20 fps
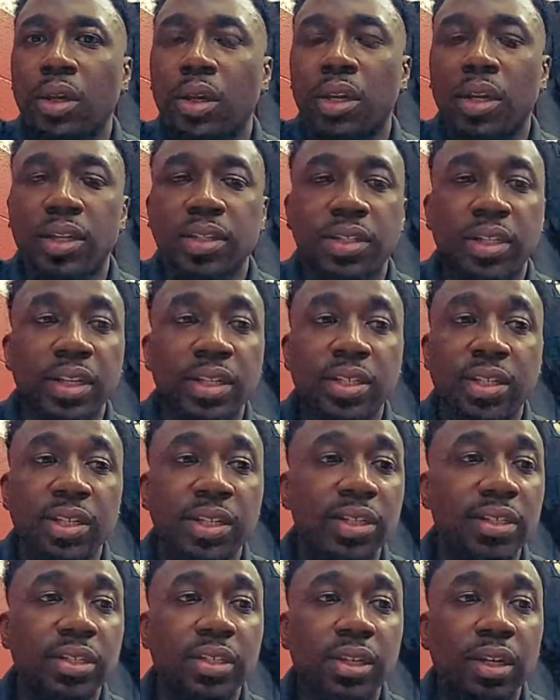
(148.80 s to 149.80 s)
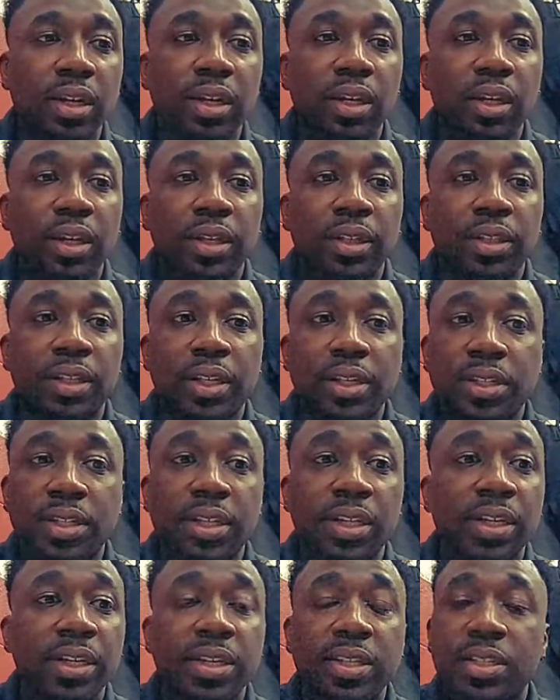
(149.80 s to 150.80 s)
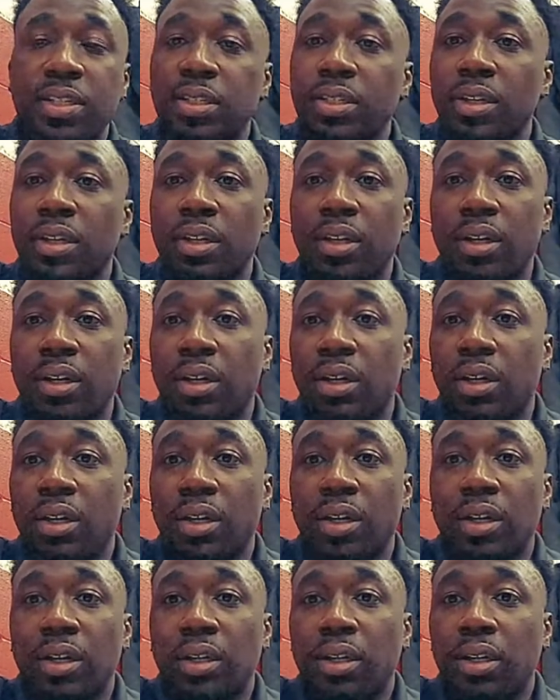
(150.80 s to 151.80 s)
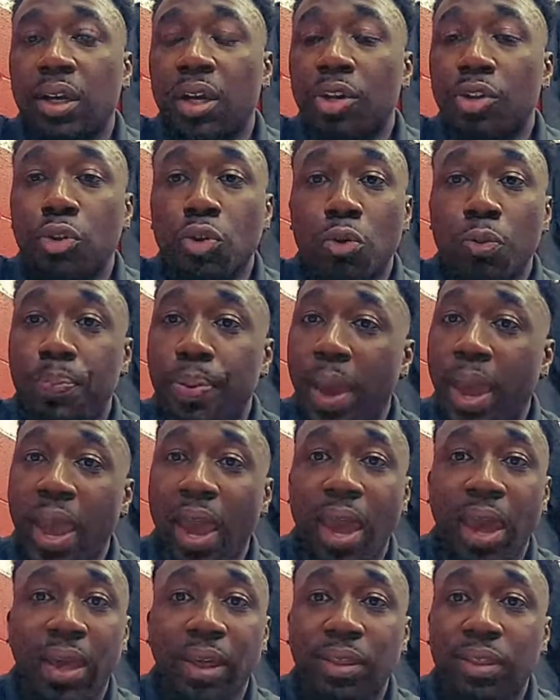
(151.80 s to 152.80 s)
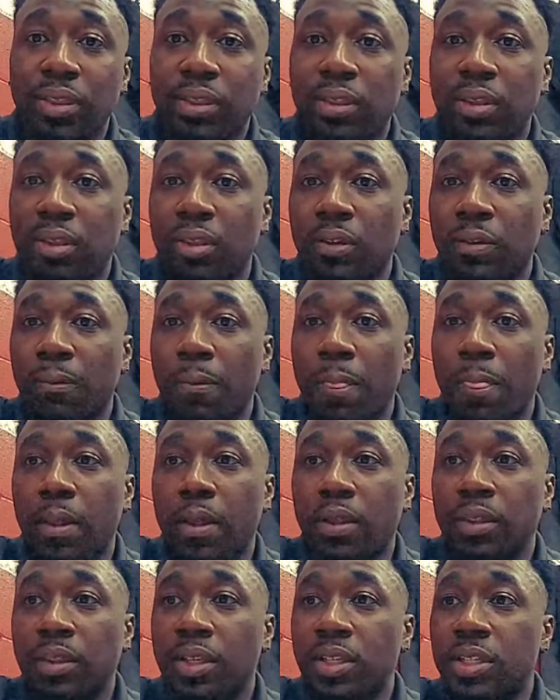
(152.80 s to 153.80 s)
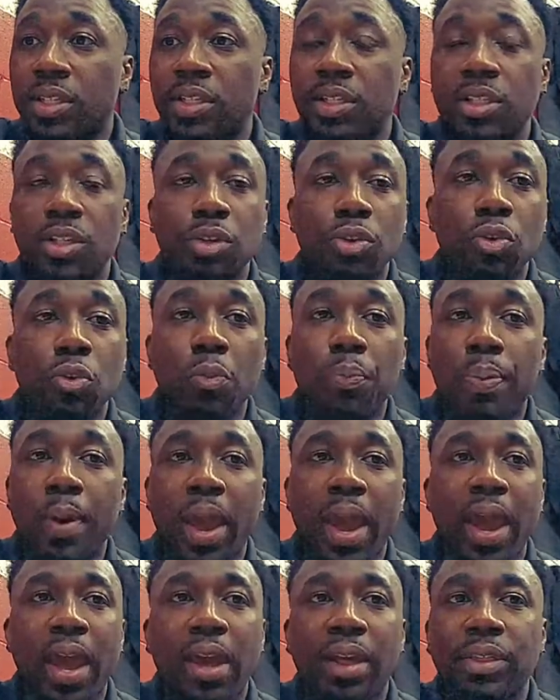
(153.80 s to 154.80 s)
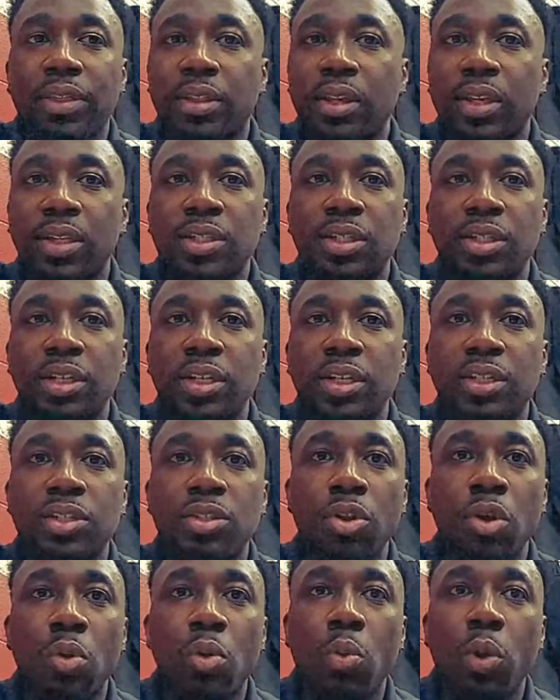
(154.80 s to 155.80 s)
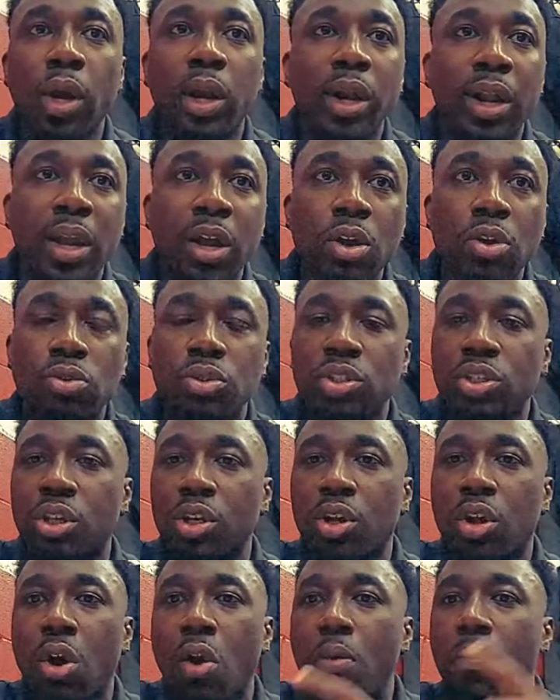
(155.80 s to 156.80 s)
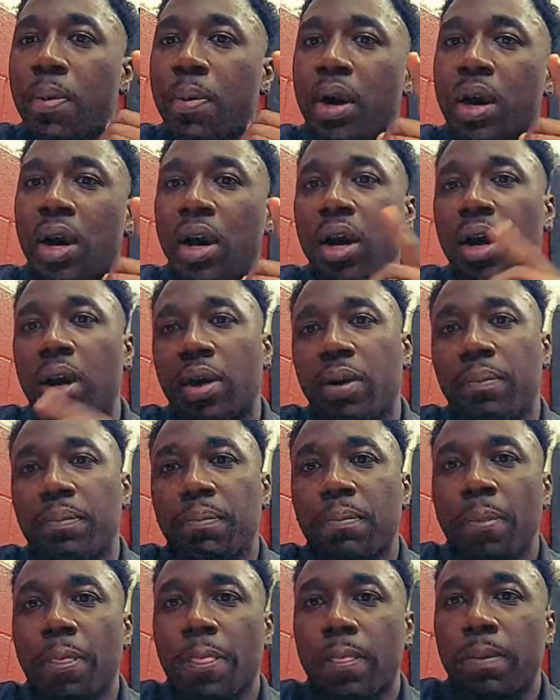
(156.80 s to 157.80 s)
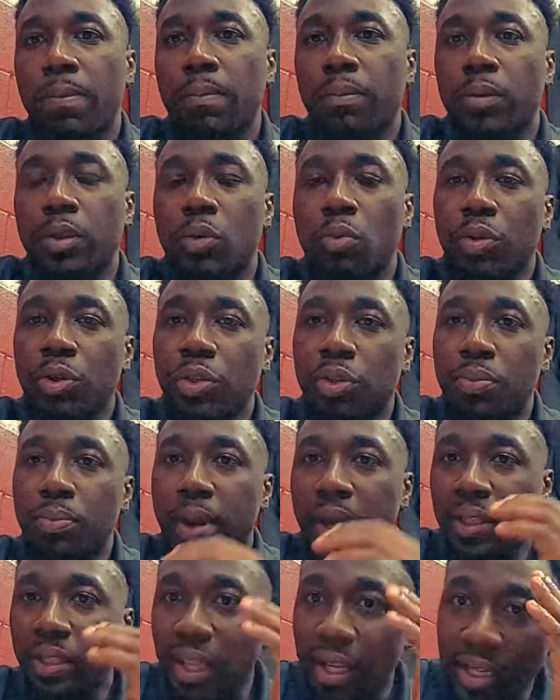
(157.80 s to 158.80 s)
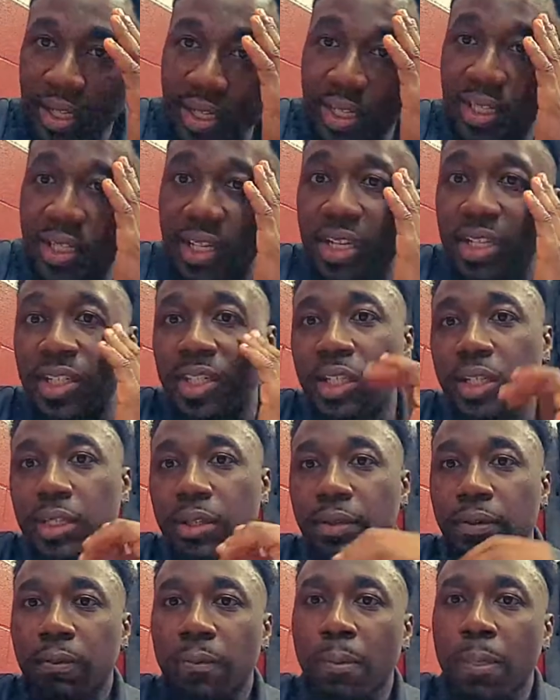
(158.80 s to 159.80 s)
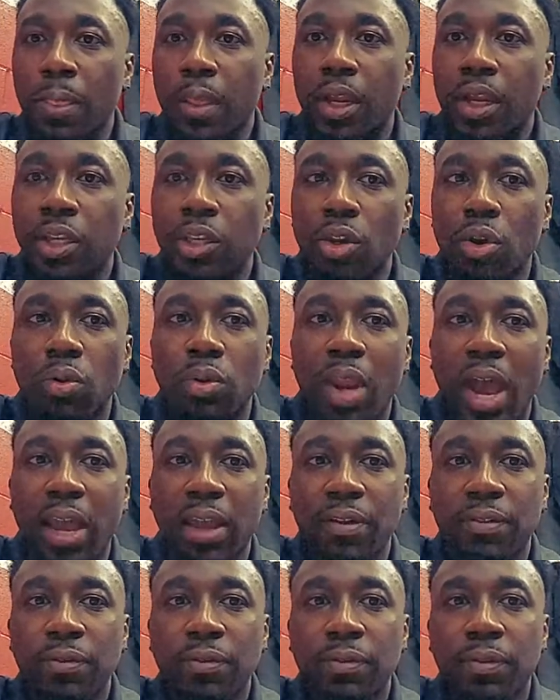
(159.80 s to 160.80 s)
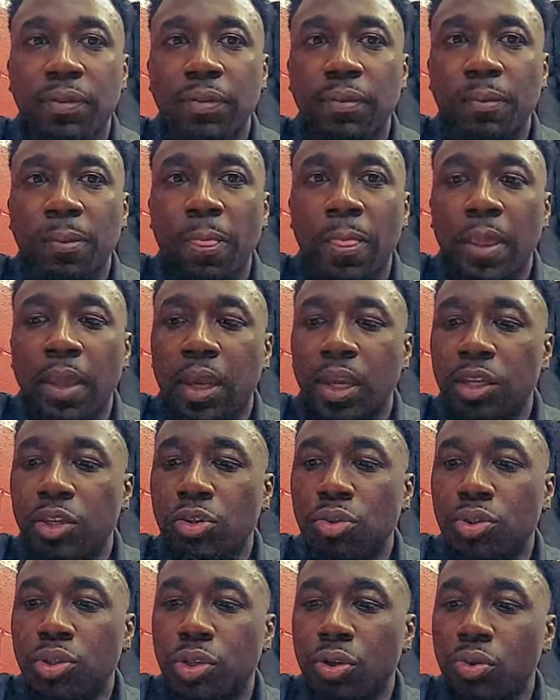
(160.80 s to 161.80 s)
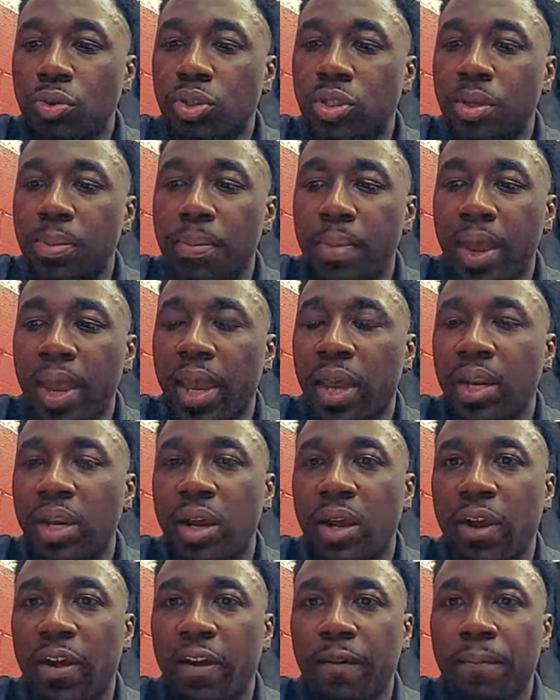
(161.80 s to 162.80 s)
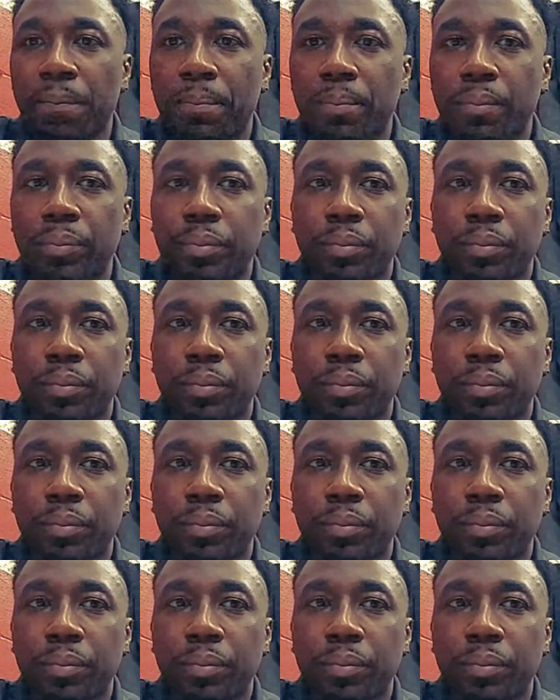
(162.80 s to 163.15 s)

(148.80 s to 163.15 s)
because this is this is a new path this is a new path it's, it's nowhere else to go but up when you make that decision in your life and you choose to man up